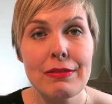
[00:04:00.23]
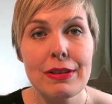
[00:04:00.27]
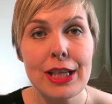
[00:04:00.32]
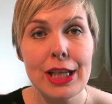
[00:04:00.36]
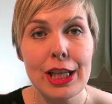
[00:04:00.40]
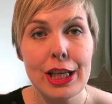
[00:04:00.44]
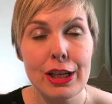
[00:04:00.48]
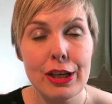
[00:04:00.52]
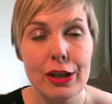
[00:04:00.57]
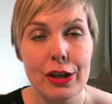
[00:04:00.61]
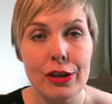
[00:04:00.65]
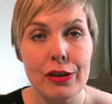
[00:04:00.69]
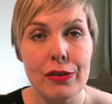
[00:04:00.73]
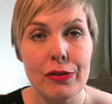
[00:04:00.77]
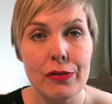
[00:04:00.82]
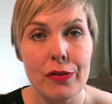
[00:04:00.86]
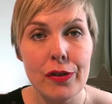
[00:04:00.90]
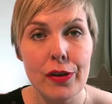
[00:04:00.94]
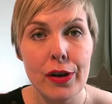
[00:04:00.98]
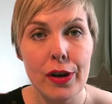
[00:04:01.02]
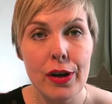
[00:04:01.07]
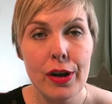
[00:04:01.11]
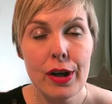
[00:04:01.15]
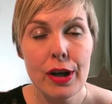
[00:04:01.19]
really good
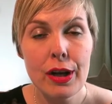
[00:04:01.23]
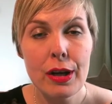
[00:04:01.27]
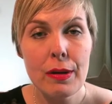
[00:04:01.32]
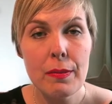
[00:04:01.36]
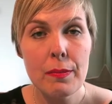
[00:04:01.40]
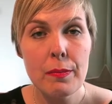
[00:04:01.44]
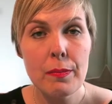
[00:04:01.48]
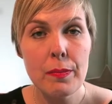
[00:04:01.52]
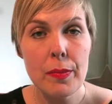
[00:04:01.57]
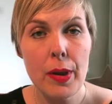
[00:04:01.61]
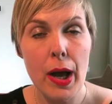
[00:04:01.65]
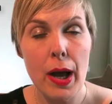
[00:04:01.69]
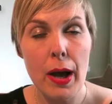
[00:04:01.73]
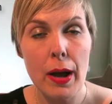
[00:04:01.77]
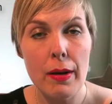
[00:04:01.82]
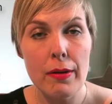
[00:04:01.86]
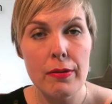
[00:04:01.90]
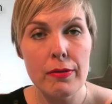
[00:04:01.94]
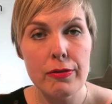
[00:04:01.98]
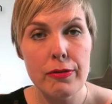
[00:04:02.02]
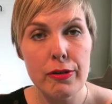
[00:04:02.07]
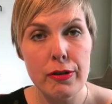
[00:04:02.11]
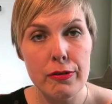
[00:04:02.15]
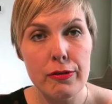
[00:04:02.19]
for
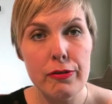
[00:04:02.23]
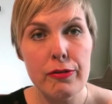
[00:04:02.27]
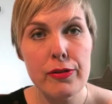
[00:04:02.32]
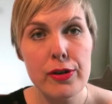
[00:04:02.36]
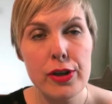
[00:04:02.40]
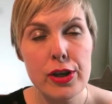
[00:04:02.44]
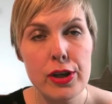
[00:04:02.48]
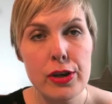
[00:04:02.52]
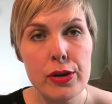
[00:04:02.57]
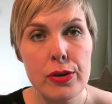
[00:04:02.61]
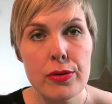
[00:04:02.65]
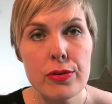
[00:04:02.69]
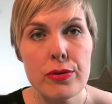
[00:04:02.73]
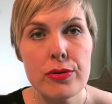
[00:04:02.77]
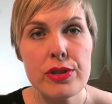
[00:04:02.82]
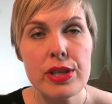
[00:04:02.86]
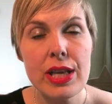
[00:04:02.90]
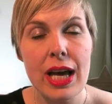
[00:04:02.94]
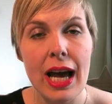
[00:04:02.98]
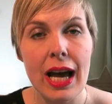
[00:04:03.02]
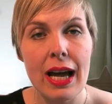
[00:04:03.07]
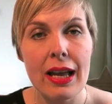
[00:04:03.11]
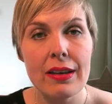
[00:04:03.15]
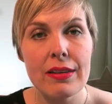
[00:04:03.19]
views
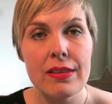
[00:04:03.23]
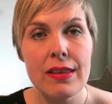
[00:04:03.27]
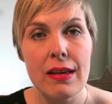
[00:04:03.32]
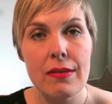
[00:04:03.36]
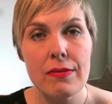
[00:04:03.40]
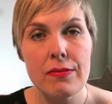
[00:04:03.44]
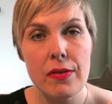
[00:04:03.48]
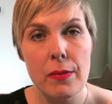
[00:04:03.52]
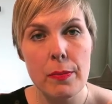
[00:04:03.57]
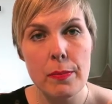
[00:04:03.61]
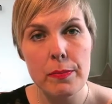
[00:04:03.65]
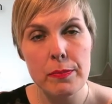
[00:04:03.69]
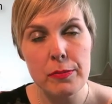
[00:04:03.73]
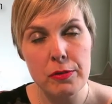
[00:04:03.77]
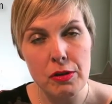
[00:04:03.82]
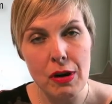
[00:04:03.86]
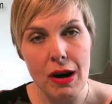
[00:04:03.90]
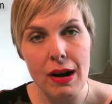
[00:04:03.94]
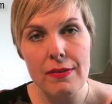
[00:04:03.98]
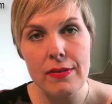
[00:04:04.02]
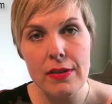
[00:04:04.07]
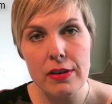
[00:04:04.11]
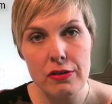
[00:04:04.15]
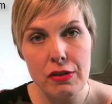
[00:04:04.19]
and then for
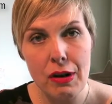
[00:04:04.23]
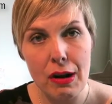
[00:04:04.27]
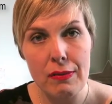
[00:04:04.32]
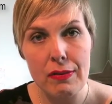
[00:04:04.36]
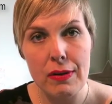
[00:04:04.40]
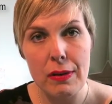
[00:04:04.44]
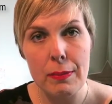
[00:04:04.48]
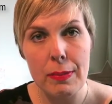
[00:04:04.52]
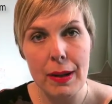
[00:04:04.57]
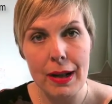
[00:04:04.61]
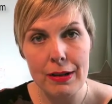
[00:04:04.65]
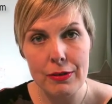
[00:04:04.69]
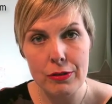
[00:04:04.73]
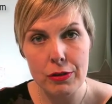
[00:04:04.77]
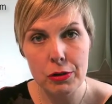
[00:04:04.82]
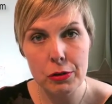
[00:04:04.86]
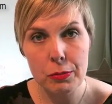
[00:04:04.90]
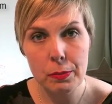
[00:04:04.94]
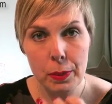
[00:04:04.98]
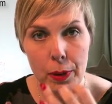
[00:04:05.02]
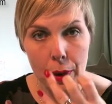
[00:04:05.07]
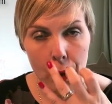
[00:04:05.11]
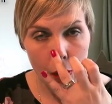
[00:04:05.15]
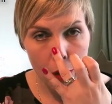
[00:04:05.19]
driving traffic back to
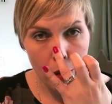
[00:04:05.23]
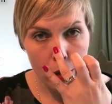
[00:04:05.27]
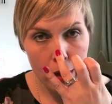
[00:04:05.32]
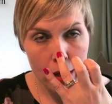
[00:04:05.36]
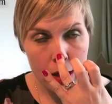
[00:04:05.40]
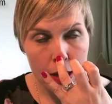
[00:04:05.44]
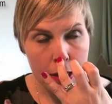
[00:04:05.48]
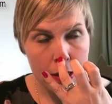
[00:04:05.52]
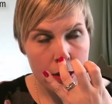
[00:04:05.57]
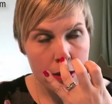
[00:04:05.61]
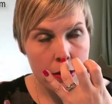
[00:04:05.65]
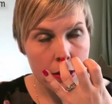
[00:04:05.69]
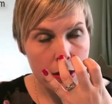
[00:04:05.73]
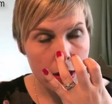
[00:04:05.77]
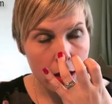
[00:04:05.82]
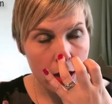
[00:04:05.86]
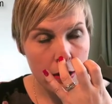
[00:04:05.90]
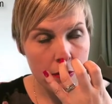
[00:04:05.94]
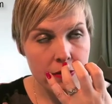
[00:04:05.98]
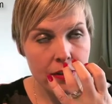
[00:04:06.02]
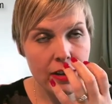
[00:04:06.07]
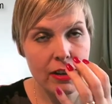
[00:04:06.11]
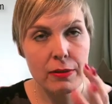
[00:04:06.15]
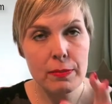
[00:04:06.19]
your blog.
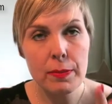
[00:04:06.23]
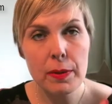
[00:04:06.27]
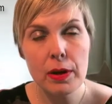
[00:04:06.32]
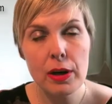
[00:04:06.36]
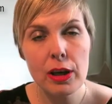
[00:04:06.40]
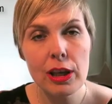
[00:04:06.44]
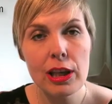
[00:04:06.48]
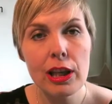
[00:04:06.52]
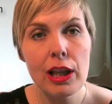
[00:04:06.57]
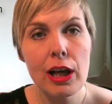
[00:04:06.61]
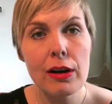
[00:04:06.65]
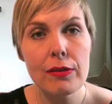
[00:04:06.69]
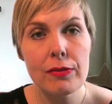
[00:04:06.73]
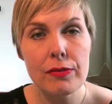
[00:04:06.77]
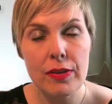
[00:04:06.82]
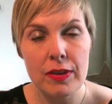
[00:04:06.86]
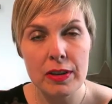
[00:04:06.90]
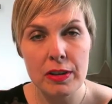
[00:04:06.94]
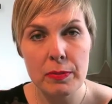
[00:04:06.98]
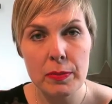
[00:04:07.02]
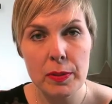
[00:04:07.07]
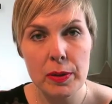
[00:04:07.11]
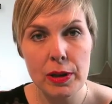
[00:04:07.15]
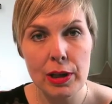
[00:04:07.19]
Facebook love
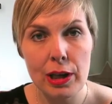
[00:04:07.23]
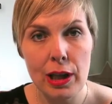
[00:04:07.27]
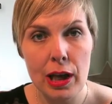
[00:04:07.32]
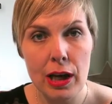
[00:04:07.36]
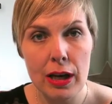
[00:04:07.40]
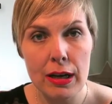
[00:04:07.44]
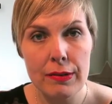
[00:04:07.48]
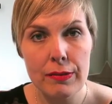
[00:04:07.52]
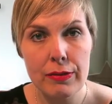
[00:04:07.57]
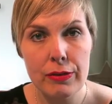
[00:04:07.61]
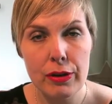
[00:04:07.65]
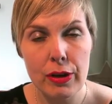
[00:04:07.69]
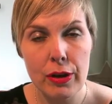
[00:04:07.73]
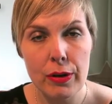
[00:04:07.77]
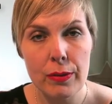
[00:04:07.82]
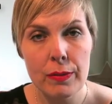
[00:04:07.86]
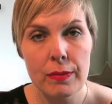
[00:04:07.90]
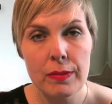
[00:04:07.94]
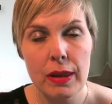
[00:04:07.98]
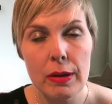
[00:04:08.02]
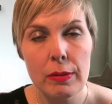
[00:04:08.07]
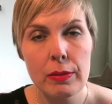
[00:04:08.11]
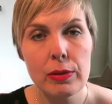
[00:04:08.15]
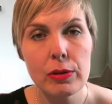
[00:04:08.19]
Facebook Live, so
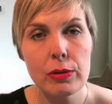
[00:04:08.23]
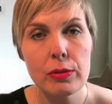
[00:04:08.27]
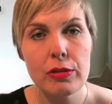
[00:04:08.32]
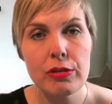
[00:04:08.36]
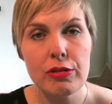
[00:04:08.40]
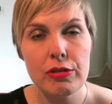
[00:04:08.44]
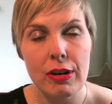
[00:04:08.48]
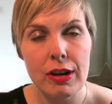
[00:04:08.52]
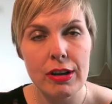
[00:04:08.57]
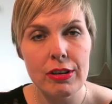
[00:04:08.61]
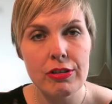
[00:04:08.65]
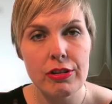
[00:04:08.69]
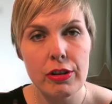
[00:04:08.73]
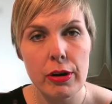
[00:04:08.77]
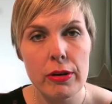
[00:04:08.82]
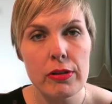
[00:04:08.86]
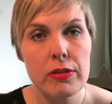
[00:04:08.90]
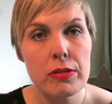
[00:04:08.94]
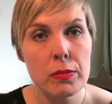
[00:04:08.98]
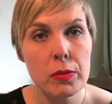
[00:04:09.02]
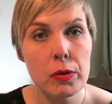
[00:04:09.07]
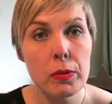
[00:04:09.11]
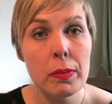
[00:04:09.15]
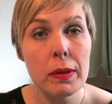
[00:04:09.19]
they will always try and show it
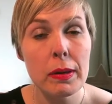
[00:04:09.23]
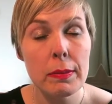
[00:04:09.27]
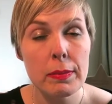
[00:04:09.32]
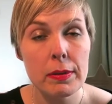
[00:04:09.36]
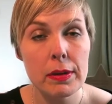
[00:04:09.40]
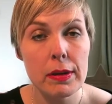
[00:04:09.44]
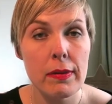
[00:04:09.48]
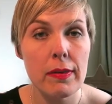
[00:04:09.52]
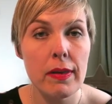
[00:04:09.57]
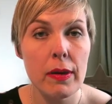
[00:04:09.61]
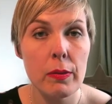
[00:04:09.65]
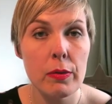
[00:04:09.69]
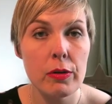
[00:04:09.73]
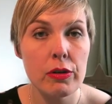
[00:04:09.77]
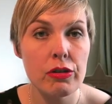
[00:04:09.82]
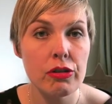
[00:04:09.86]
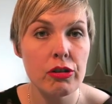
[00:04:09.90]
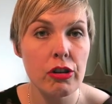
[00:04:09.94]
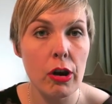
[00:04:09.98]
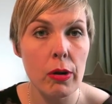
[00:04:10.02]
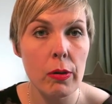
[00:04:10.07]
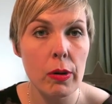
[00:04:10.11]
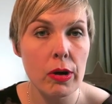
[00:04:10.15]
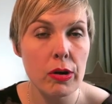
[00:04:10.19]
to more people than they would
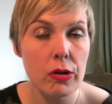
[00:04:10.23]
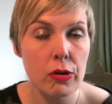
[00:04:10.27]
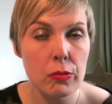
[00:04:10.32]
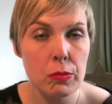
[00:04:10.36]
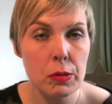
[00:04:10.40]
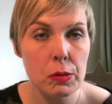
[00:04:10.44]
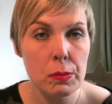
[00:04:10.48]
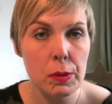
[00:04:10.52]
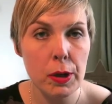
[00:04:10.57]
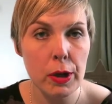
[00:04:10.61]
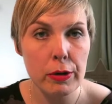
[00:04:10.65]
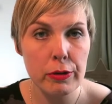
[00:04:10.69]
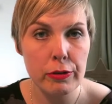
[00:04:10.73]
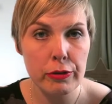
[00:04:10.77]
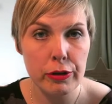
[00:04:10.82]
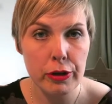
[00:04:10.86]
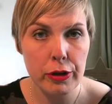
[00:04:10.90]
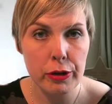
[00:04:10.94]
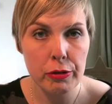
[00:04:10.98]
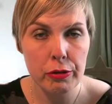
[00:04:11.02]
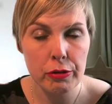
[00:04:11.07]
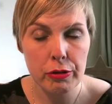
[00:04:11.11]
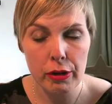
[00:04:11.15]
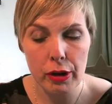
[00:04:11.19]
show a normal post
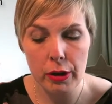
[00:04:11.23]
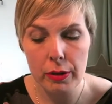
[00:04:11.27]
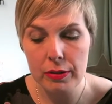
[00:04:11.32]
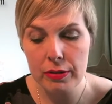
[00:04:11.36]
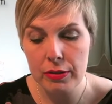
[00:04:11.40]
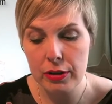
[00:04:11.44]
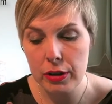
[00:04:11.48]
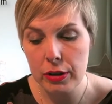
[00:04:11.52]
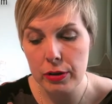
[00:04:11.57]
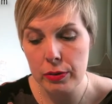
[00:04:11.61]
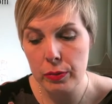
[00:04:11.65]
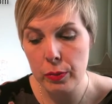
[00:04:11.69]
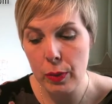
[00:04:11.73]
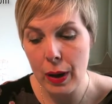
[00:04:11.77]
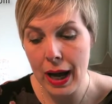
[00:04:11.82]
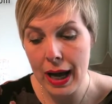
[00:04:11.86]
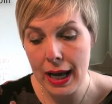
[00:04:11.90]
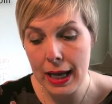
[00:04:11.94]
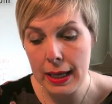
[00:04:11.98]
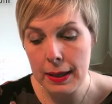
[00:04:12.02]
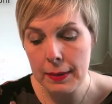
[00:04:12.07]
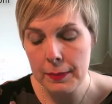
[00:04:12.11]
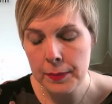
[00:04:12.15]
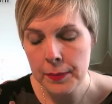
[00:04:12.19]
to, so it's a good
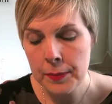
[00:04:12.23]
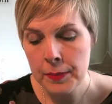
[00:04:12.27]
way.